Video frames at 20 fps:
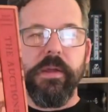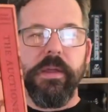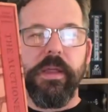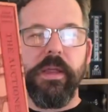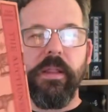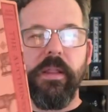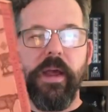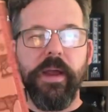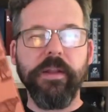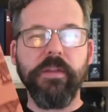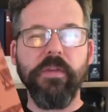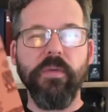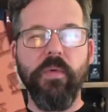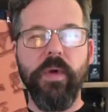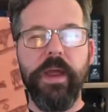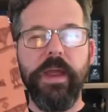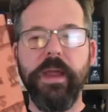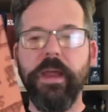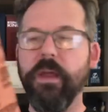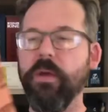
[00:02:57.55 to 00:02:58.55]
he liked the
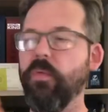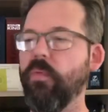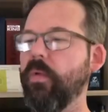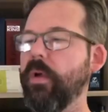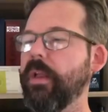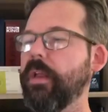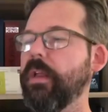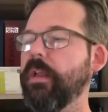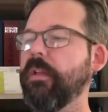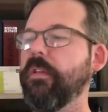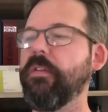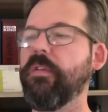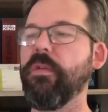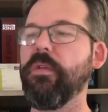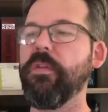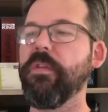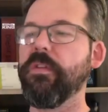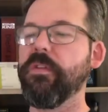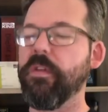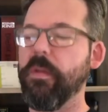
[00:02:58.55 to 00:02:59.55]
way it went into
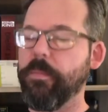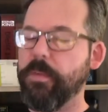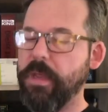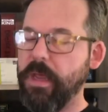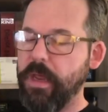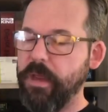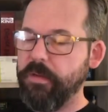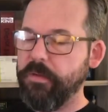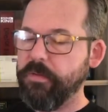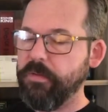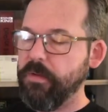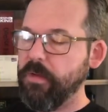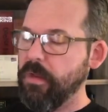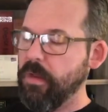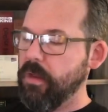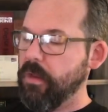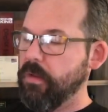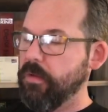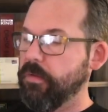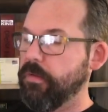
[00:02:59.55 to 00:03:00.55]
the slipcase.
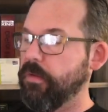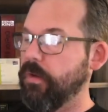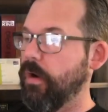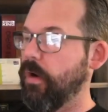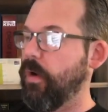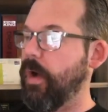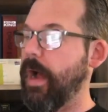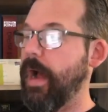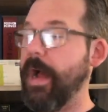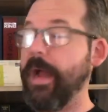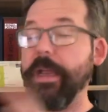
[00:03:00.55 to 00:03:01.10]
So I